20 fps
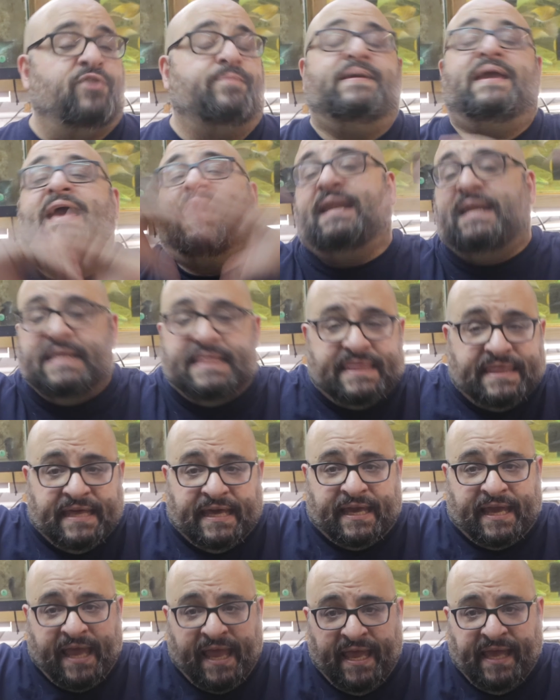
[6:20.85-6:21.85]
could be
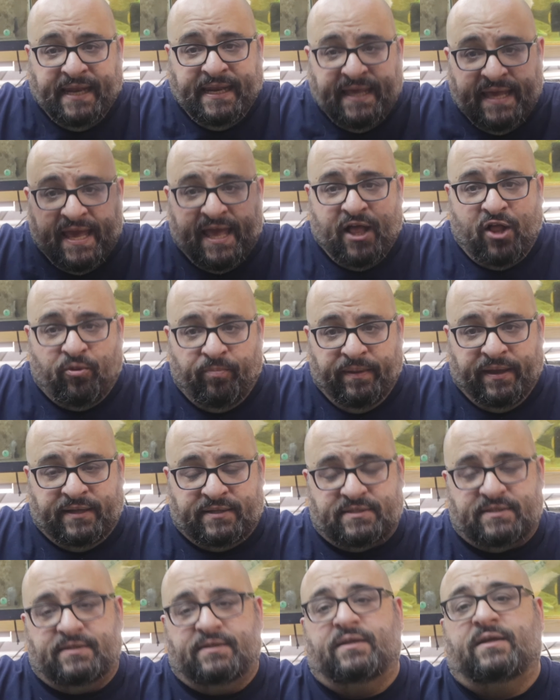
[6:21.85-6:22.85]
anything, any
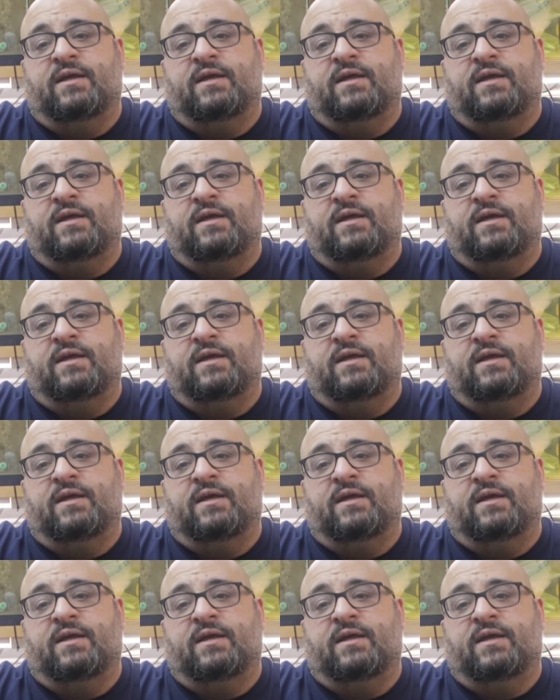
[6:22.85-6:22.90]
ailment.